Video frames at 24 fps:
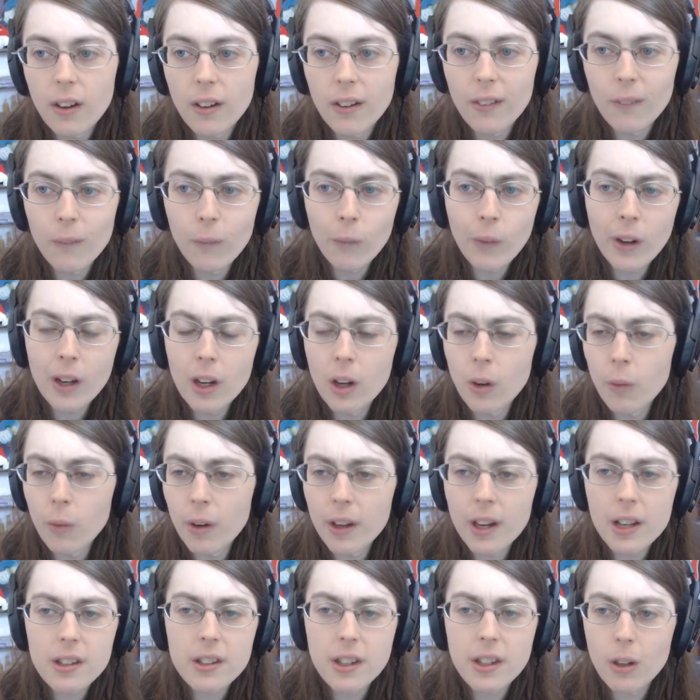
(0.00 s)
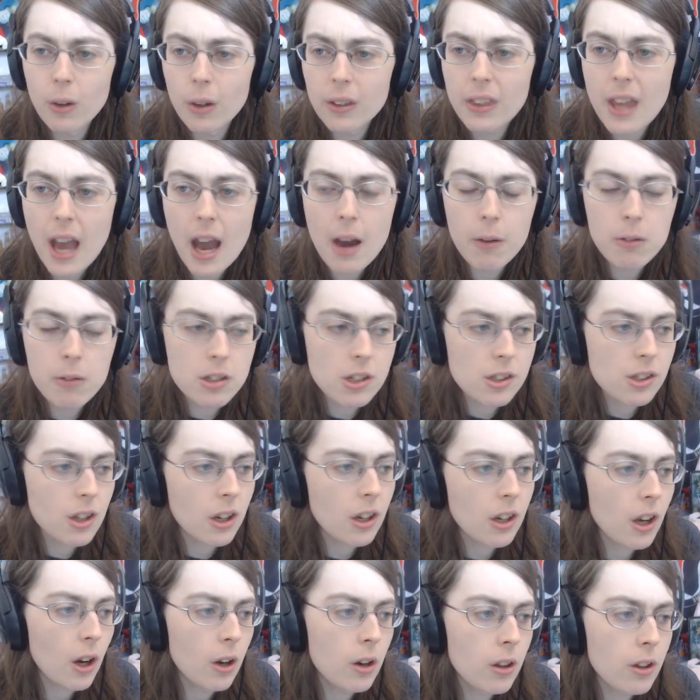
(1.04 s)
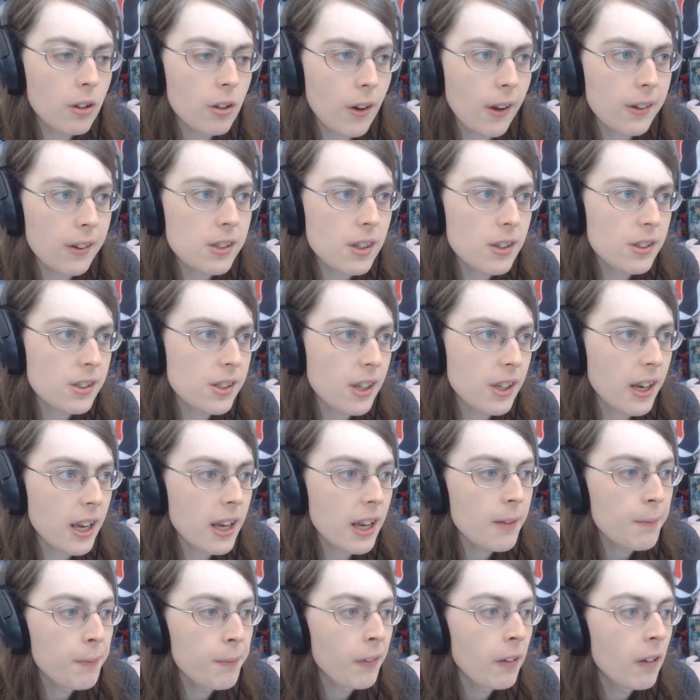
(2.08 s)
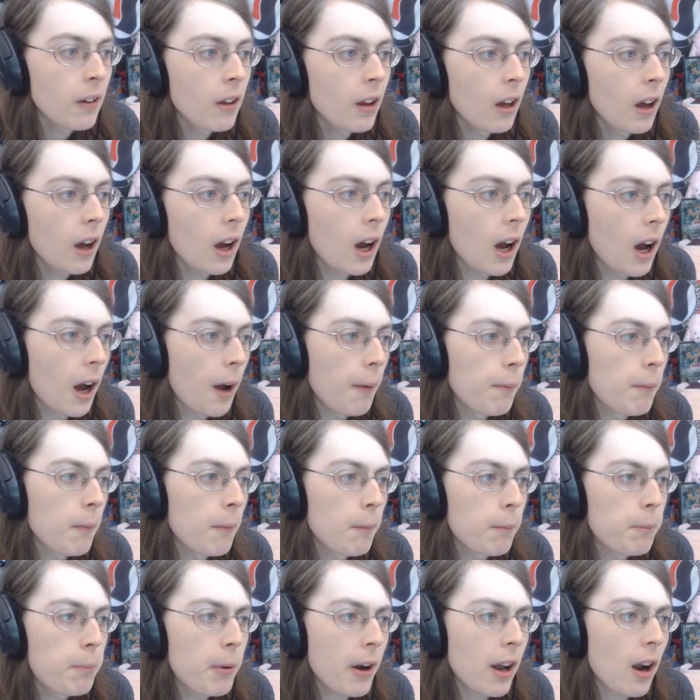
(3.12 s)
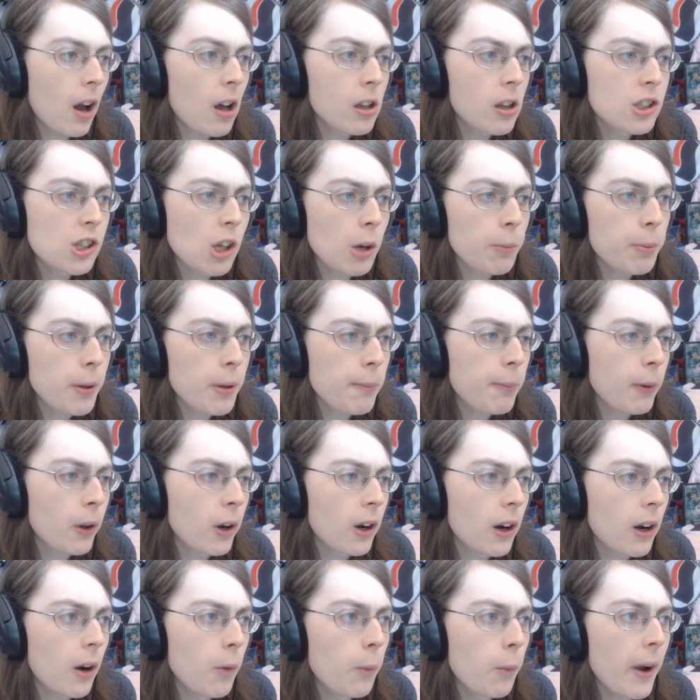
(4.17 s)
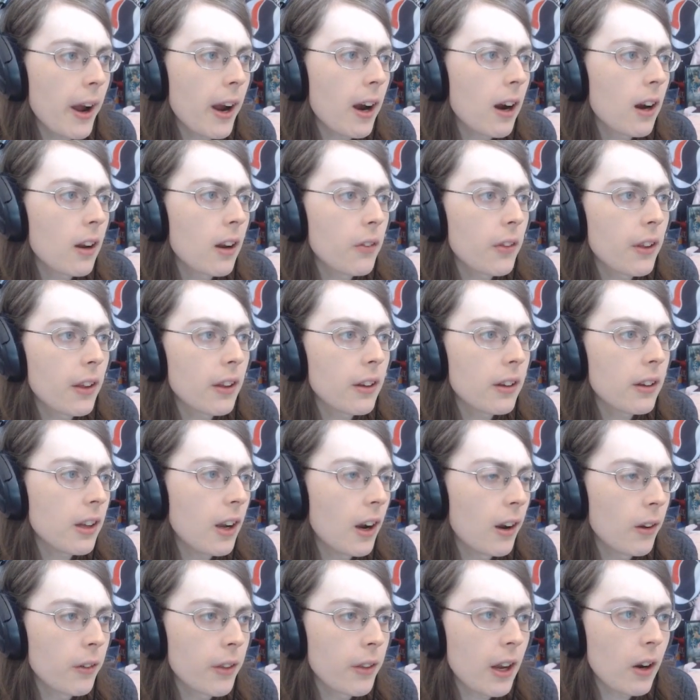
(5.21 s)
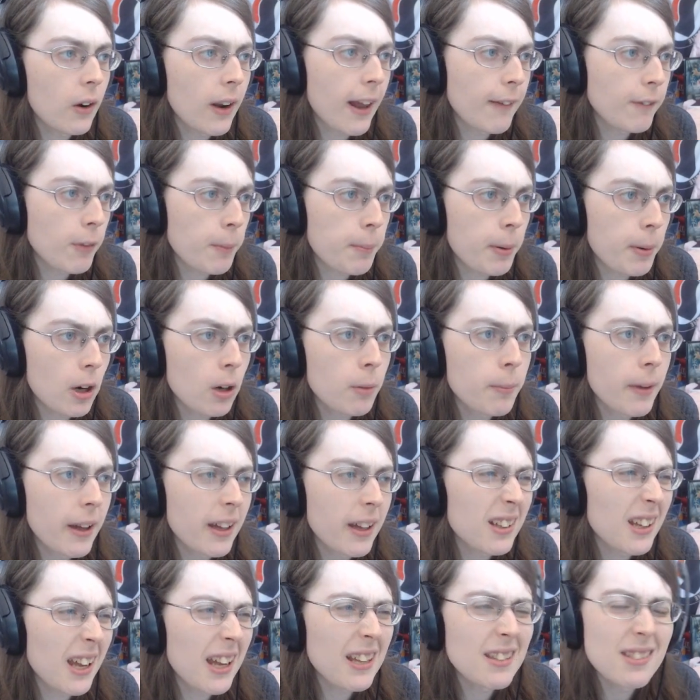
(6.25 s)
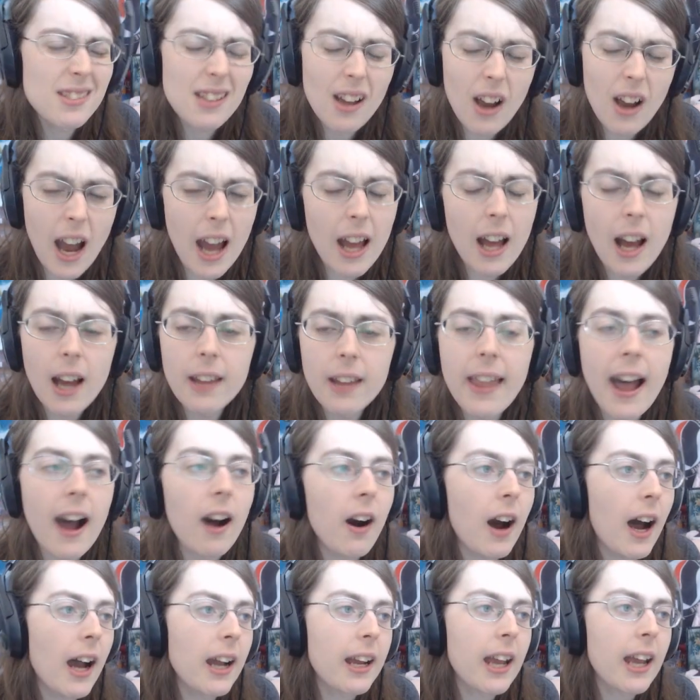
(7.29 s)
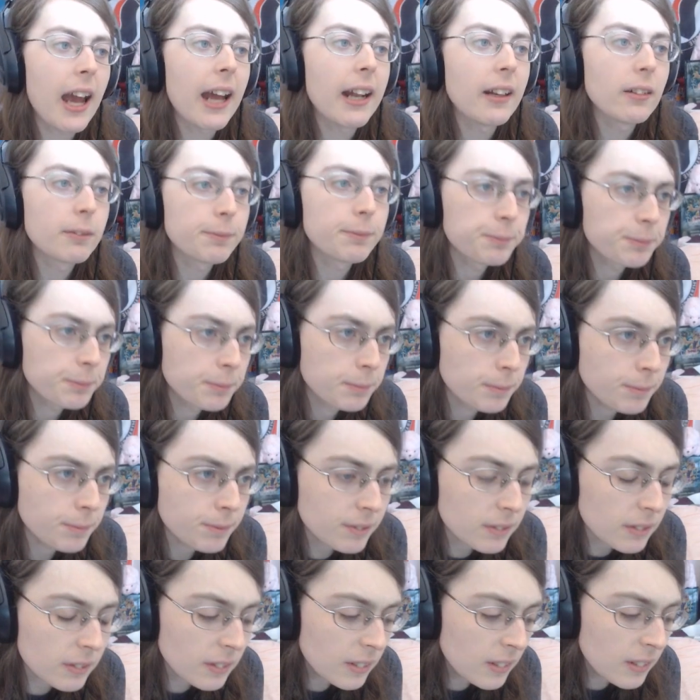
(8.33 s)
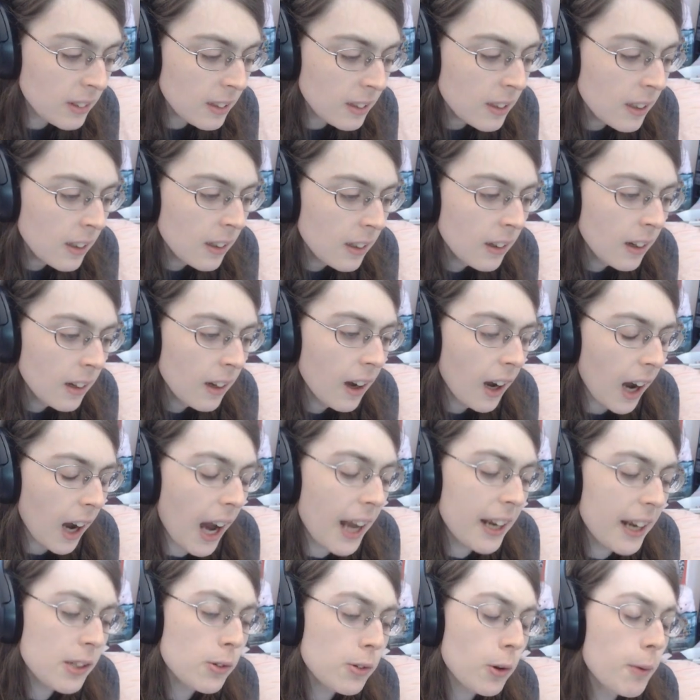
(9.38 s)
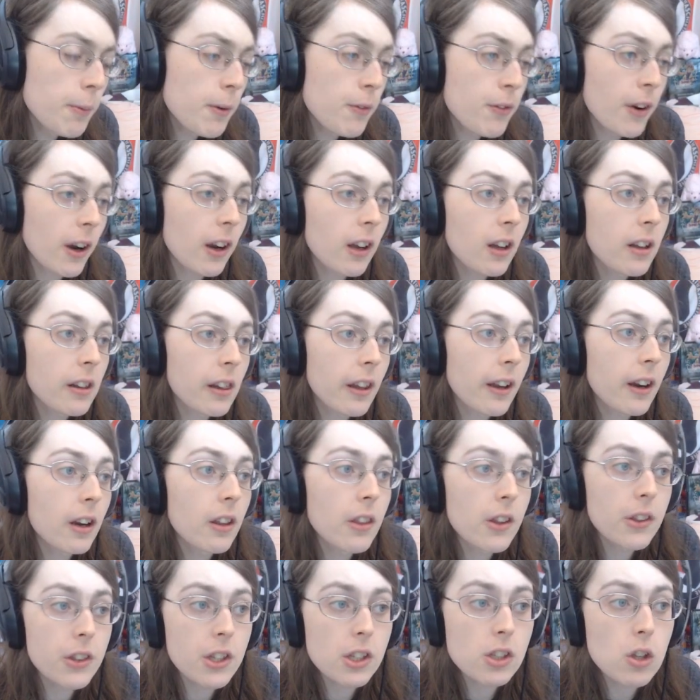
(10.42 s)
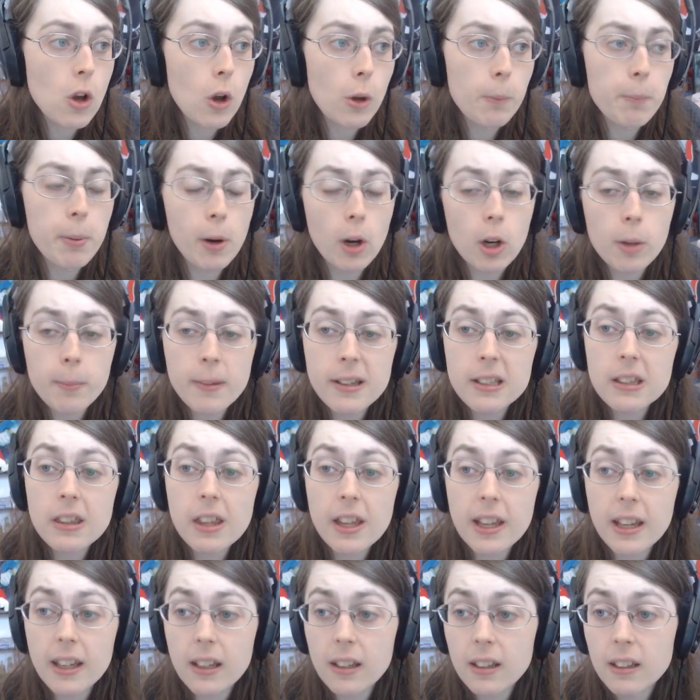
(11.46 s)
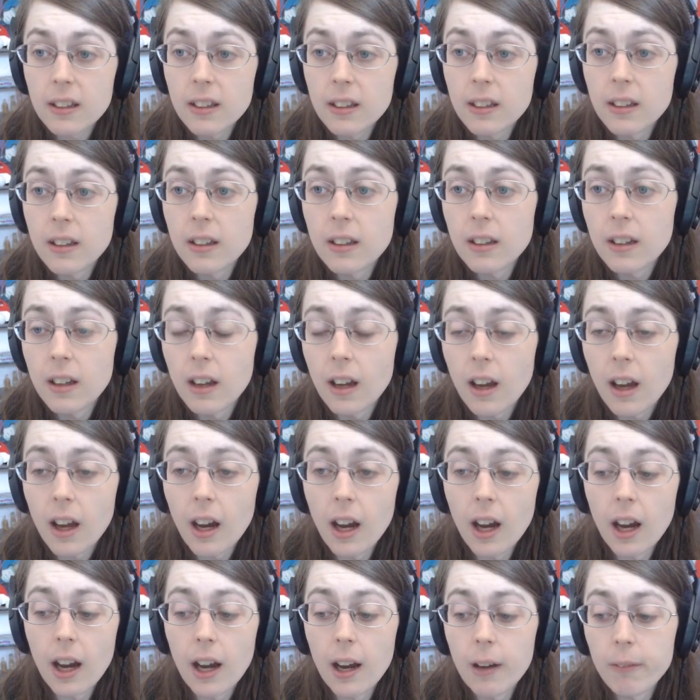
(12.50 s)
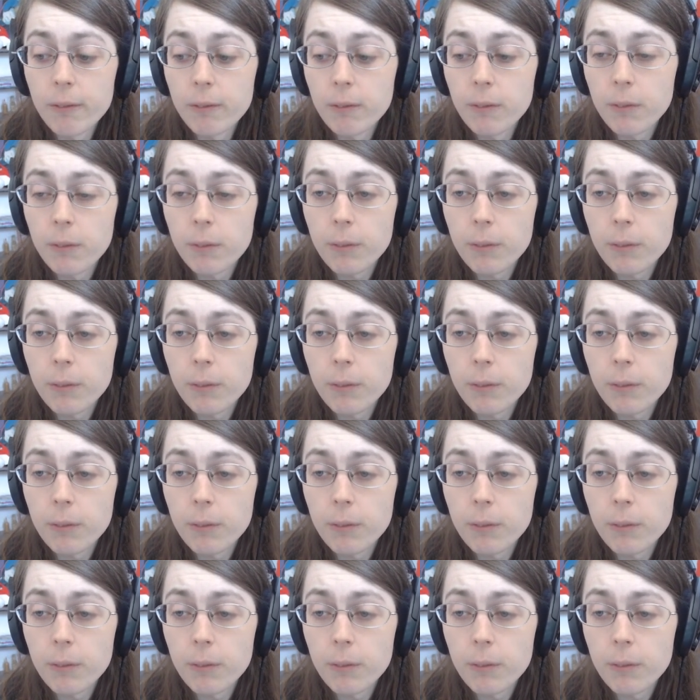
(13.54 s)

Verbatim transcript: We don't want to deal with that. We're just going to go to the rest of the city. Um, but also people are aware that, you know, they don't have a permit. And so I, I now again, I just want to be very clear that this whole permit thing, um,